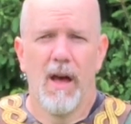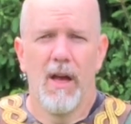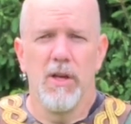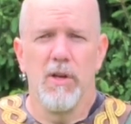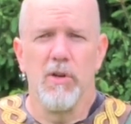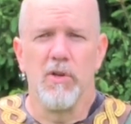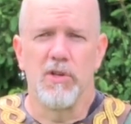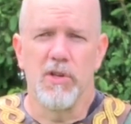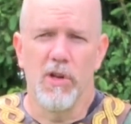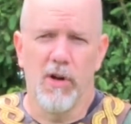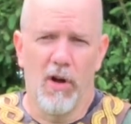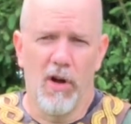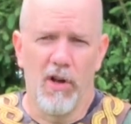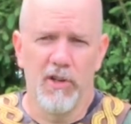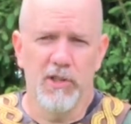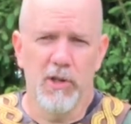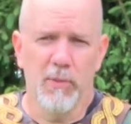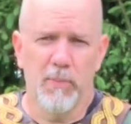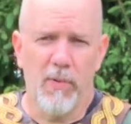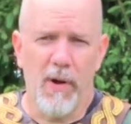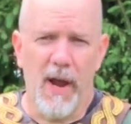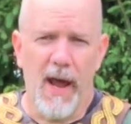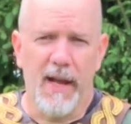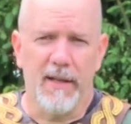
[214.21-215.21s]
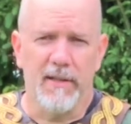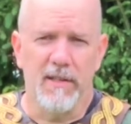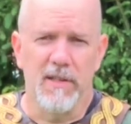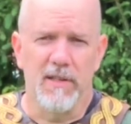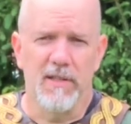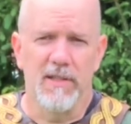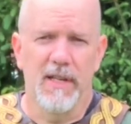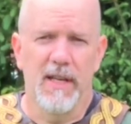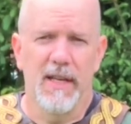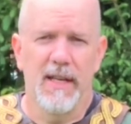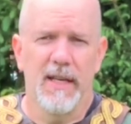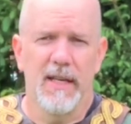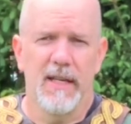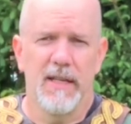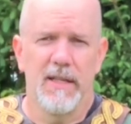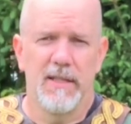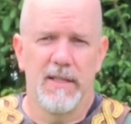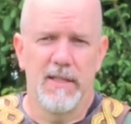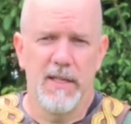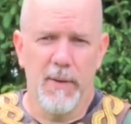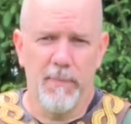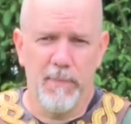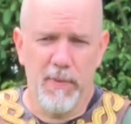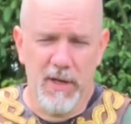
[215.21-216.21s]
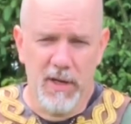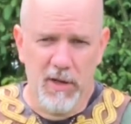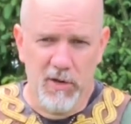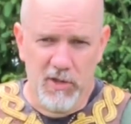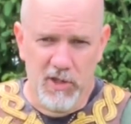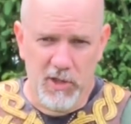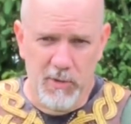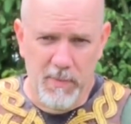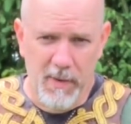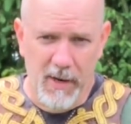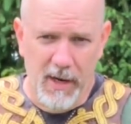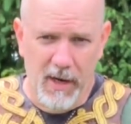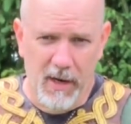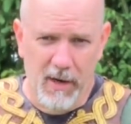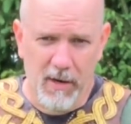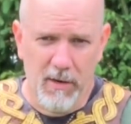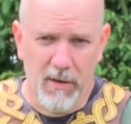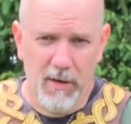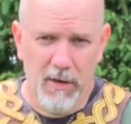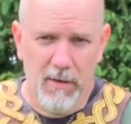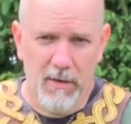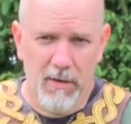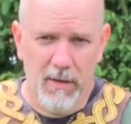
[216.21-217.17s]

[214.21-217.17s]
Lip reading: You should also practice dipping your spear